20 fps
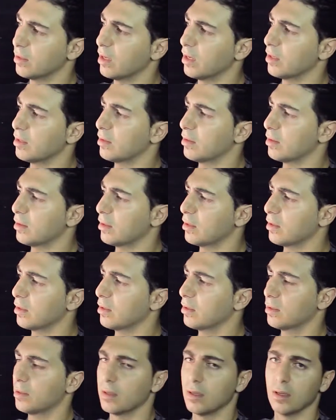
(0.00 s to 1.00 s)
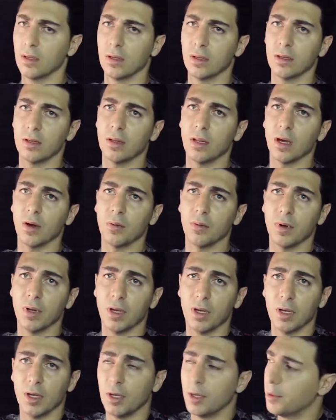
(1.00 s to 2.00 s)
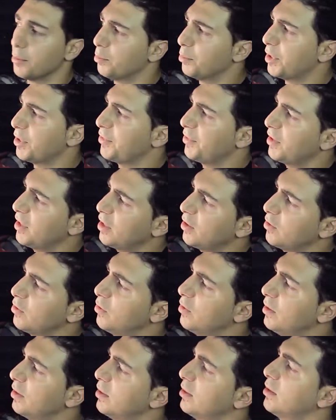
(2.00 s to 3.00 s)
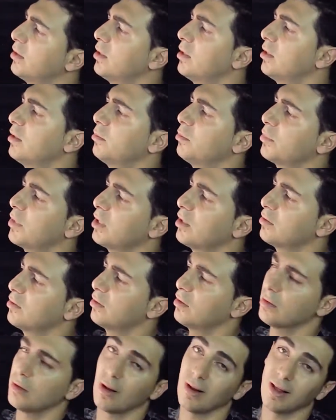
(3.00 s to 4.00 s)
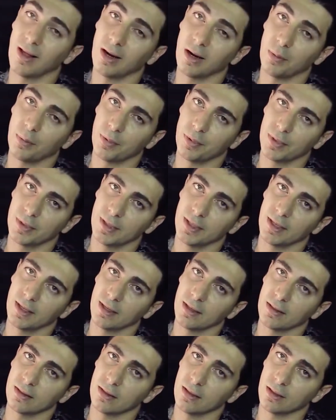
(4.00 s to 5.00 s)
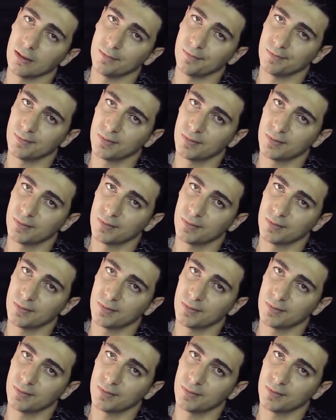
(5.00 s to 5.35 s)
that thing down. But now I'm going to turn the light up. And